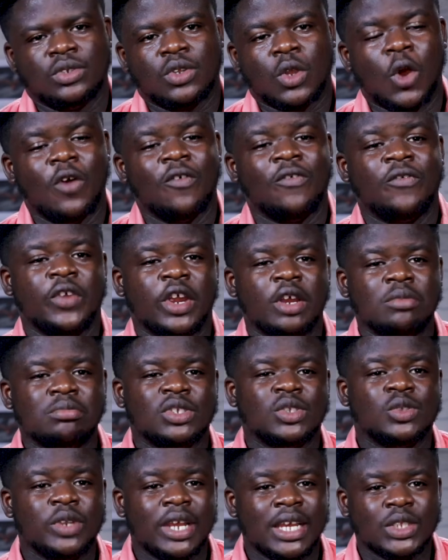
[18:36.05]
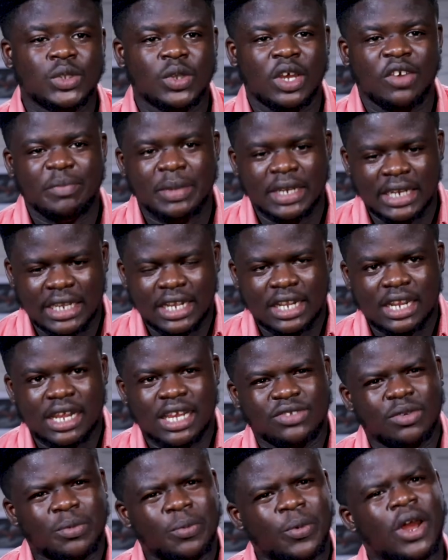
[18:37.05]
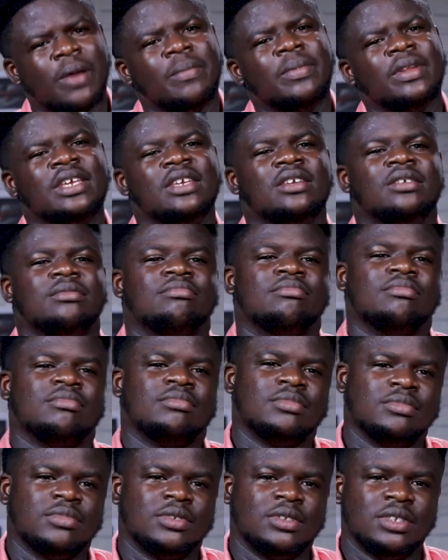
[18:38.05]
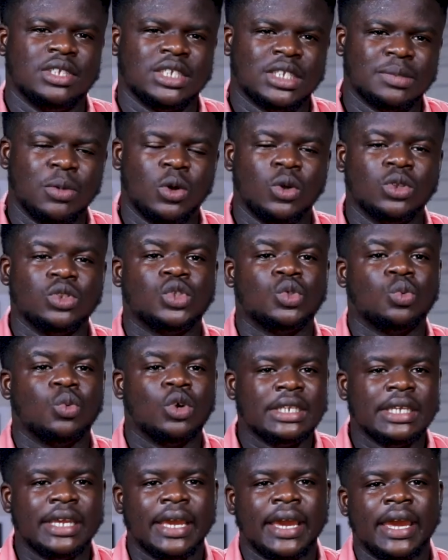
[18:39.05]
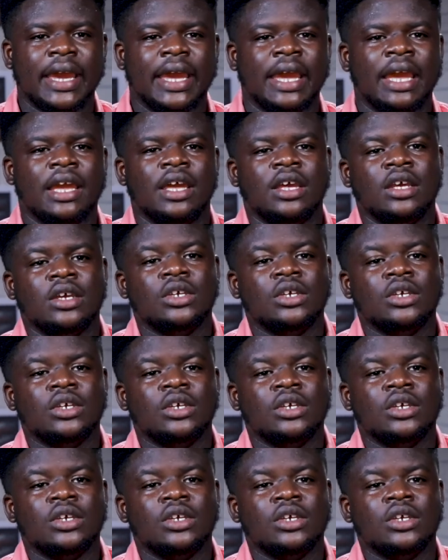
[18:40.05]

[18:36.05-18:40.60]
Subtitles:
confirm students who have been in class for probably 6 months, 1 year.